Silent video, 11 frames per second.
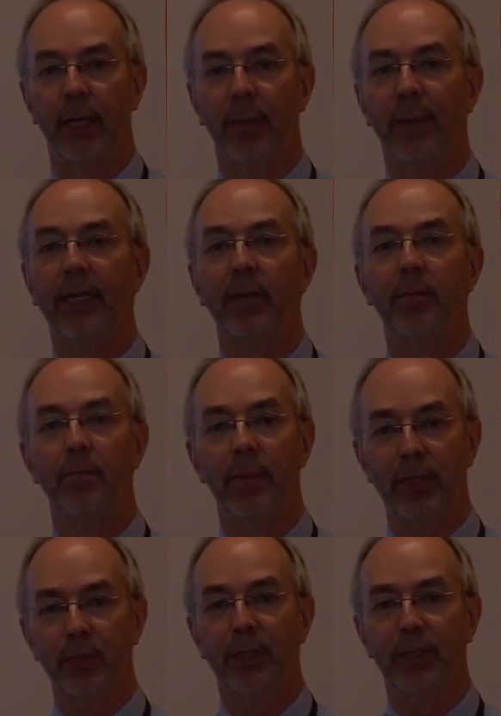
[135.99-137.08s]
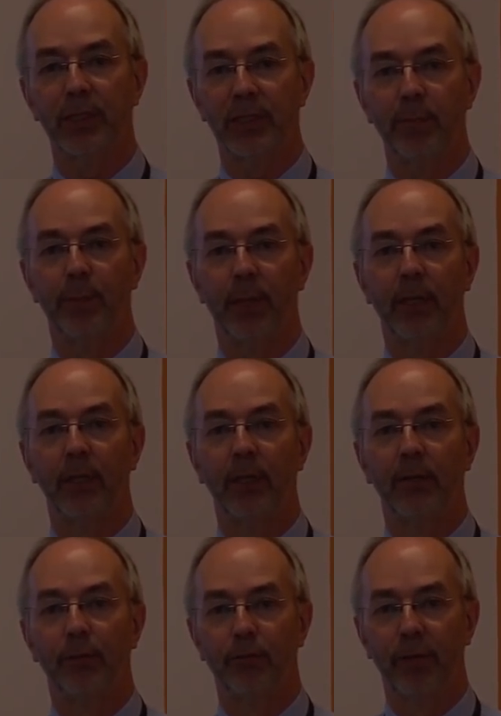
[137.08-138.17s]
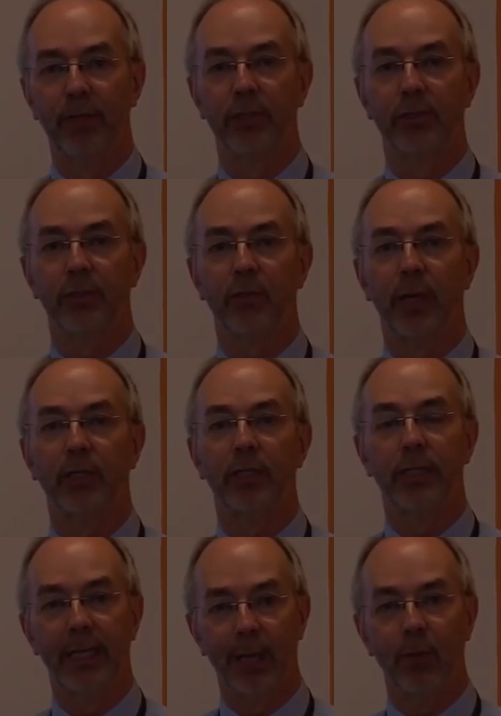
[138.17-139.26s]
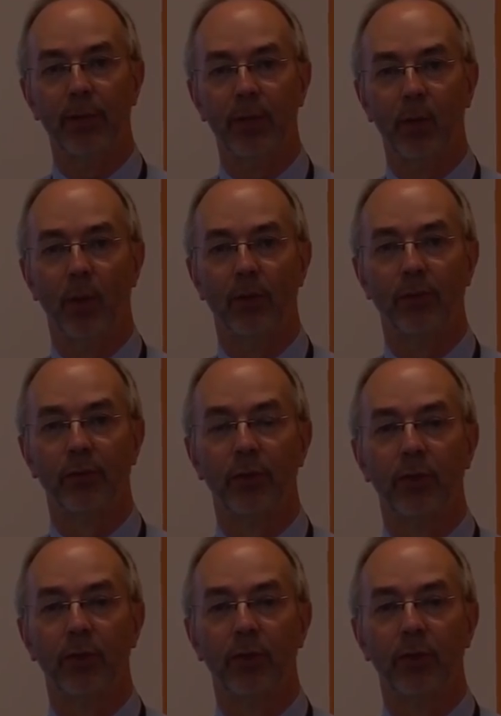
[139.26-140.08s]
and make it much, much simpler for residents to actually get what they want